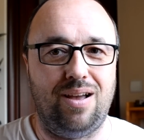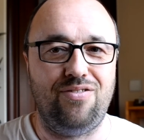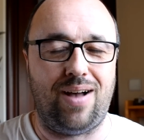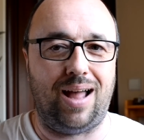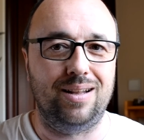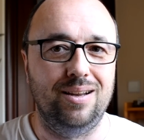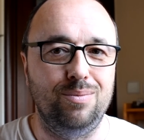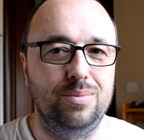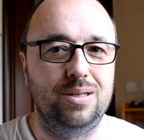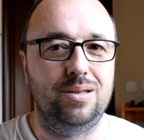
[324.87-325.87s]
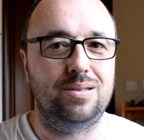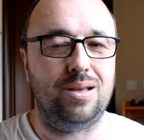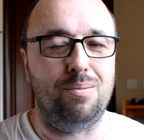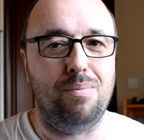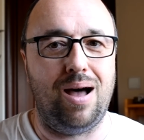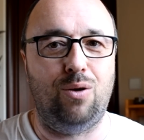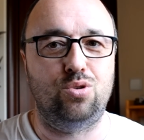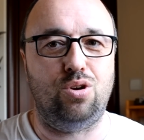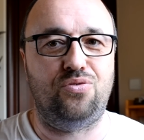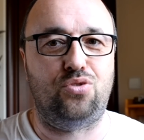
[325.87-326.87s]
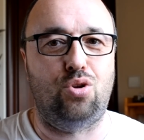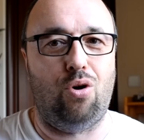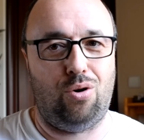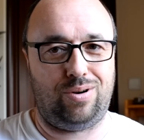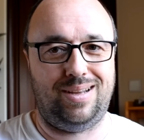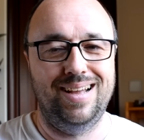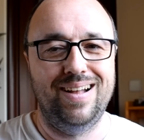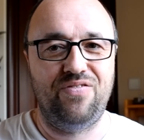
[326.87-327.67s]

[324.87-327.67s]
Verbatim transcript: have unlimited amount of torque.